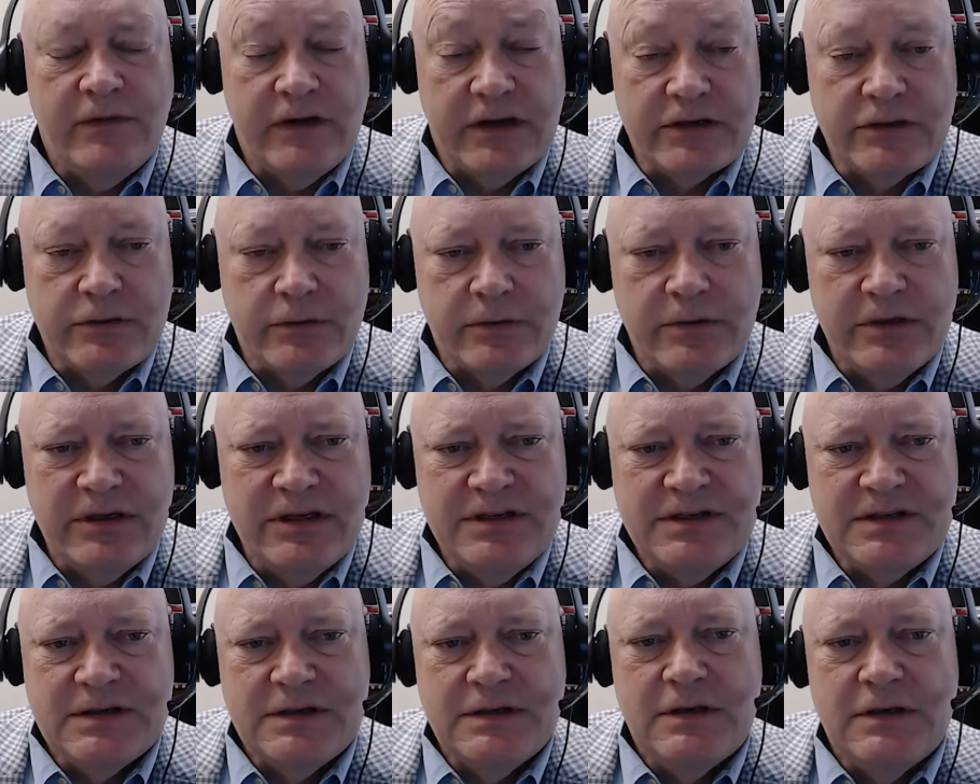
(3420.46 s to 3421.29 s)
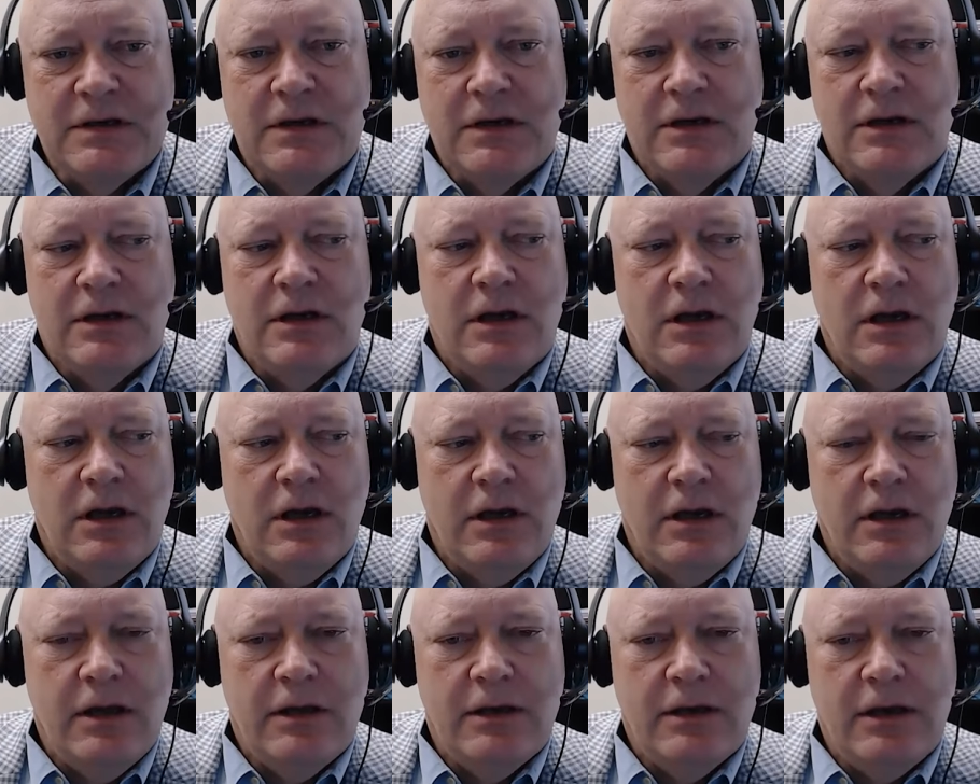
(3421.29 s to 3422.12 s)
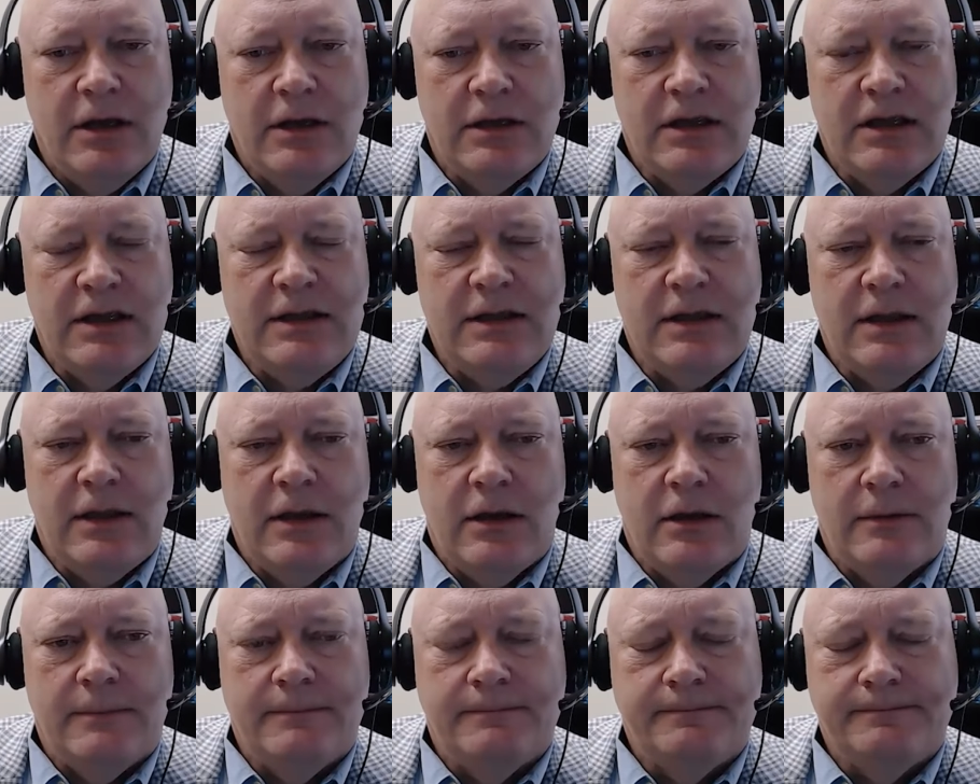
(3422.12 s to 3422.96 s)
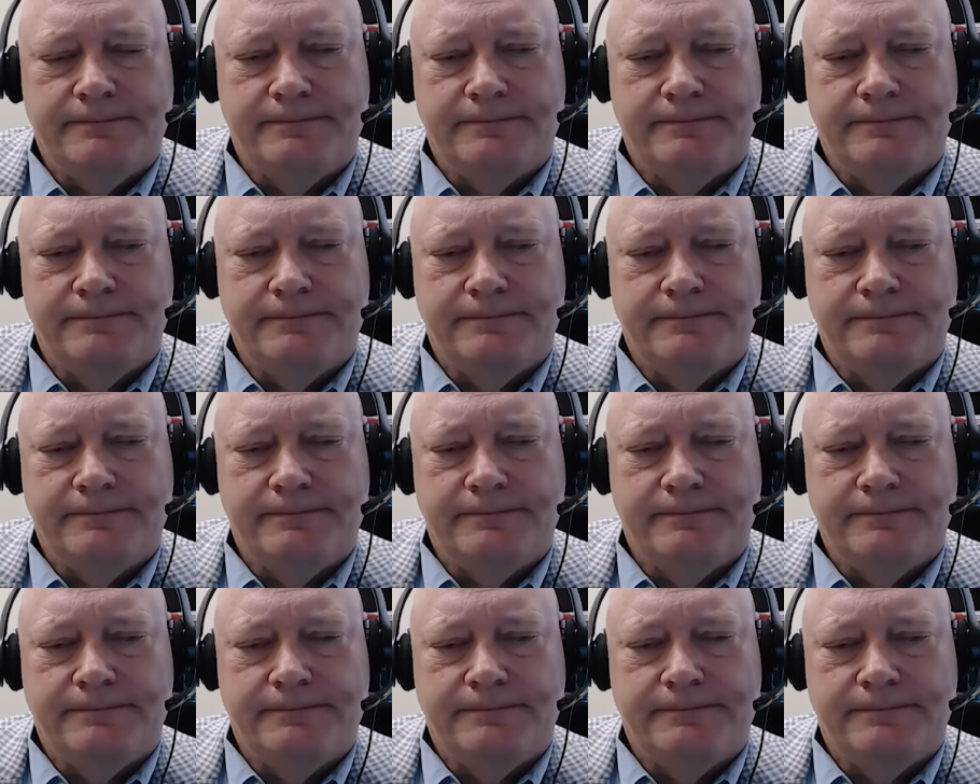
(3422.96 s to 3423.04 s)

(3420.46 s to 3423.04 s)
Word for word: victories and get there.